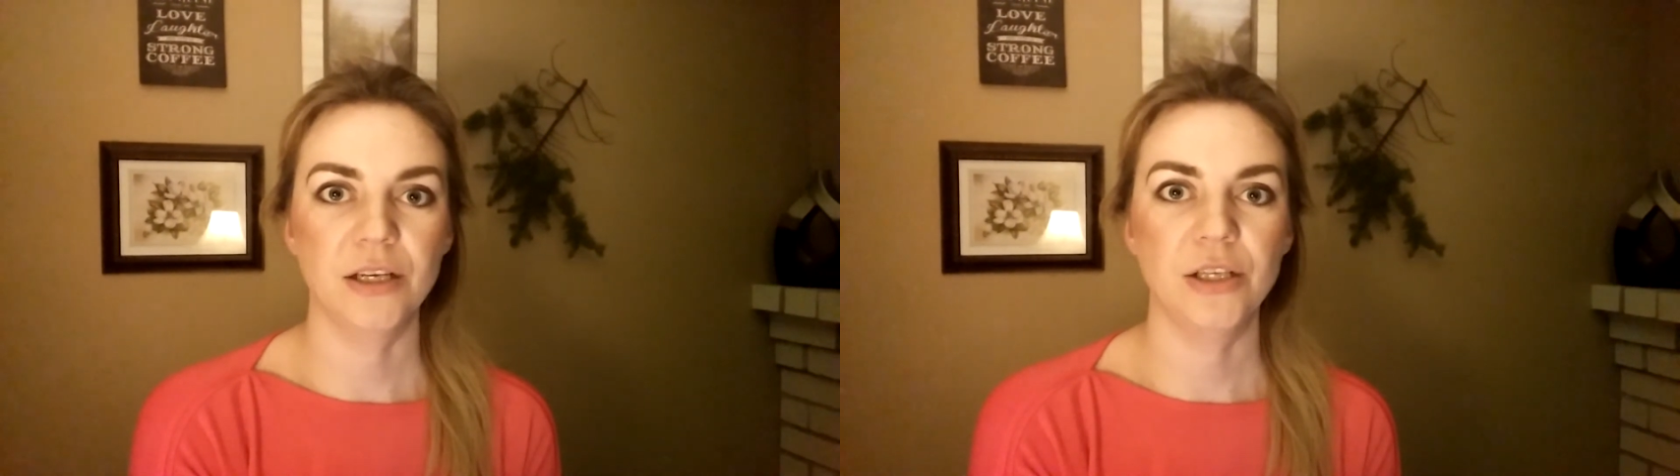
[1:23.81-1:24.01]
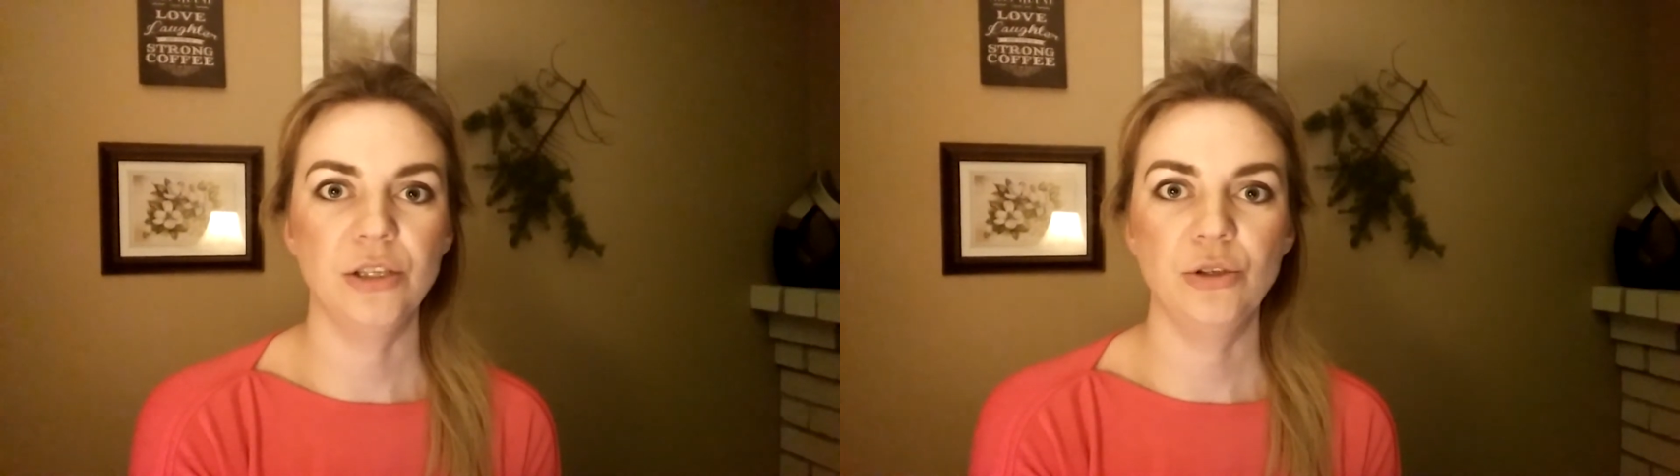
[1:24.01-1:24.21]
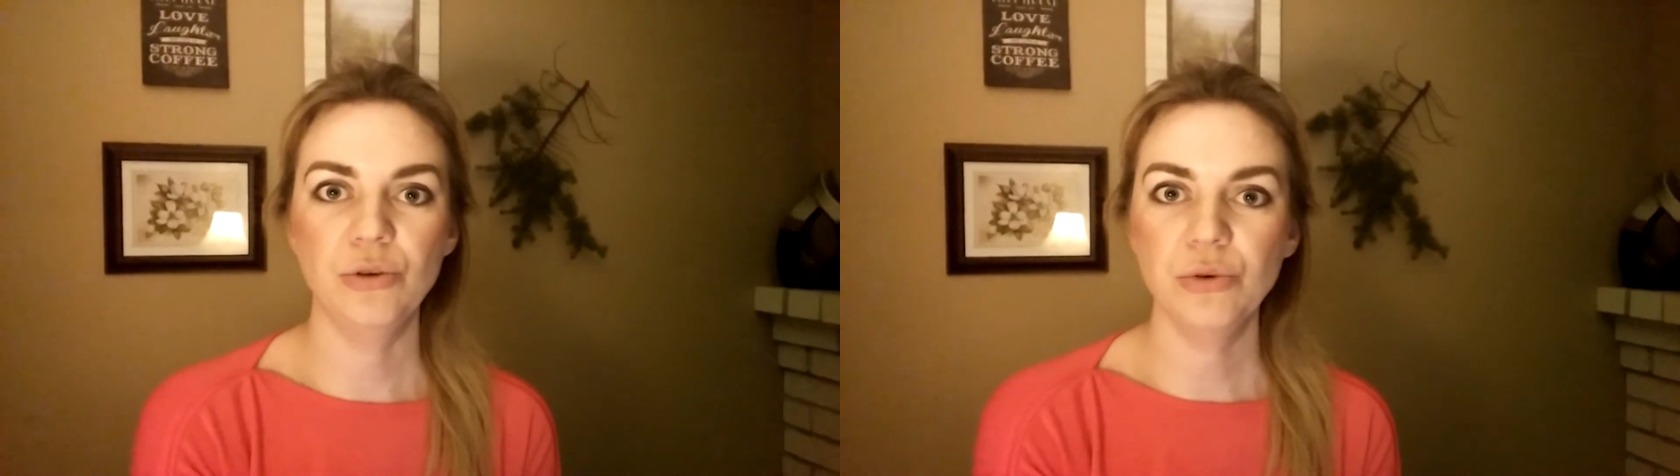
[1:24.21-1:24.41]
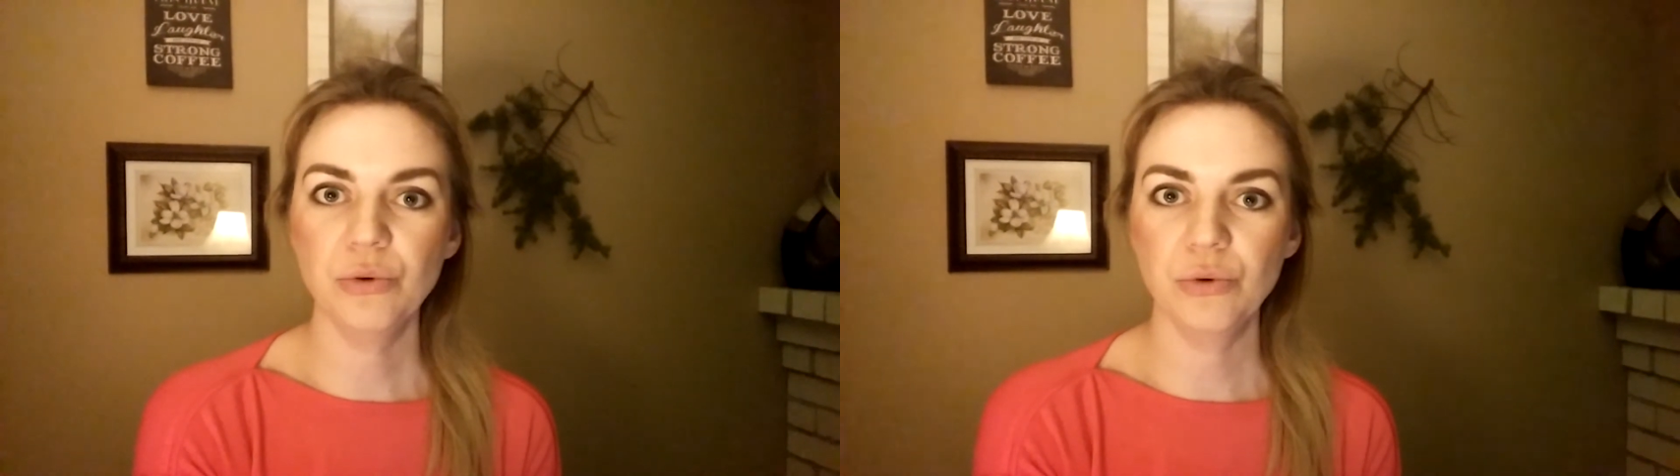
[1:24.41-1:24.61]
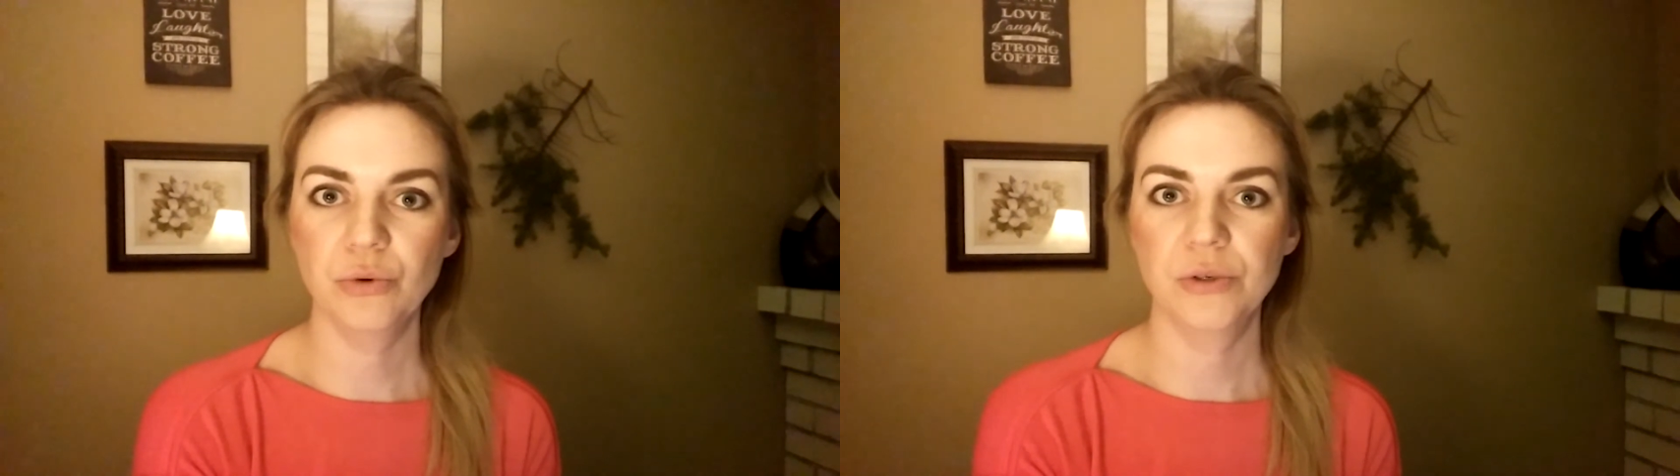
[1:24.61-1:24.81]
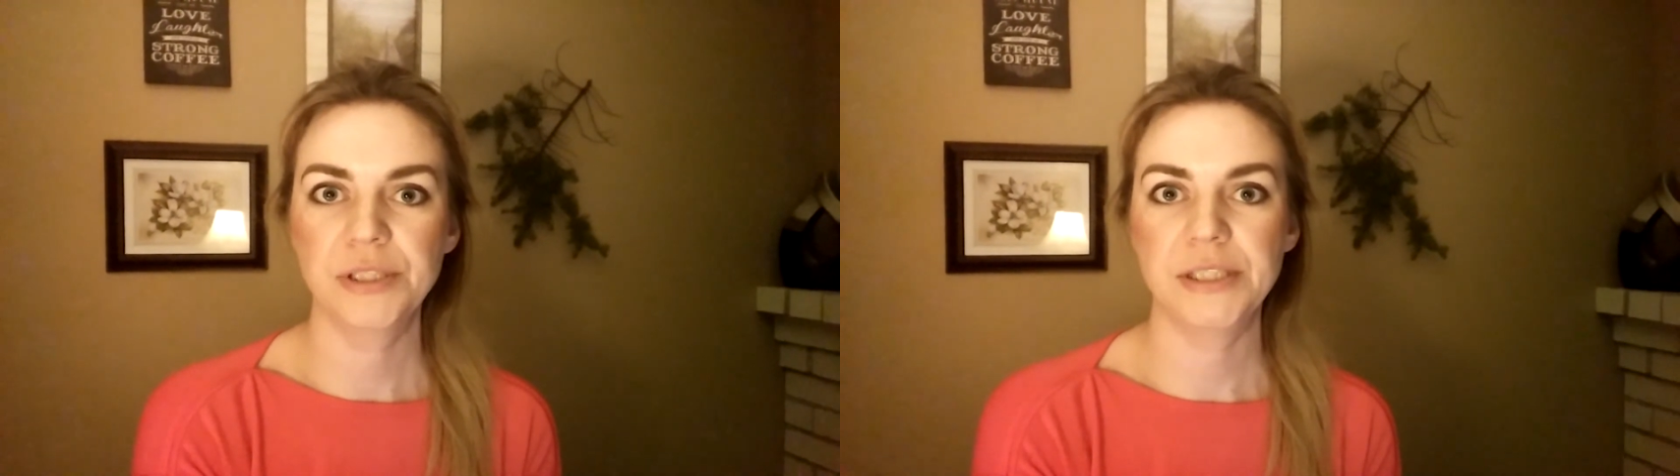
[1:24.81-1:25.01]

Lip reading: you